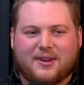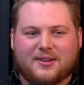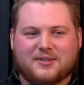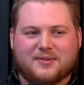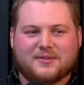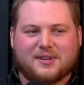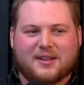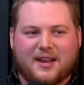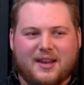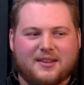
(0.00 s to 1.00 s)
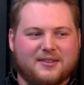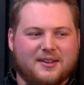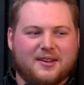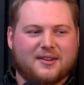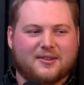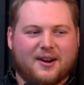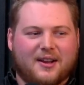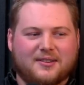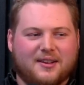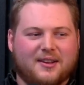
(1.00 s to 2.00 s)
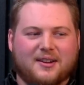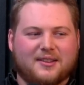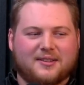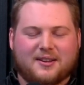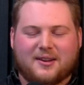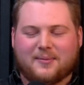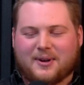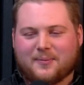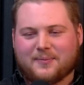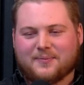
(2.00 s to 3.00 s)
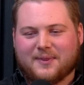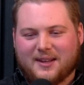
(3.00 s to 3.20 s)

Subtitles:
And she was like 18 or 19 at the time. And I'm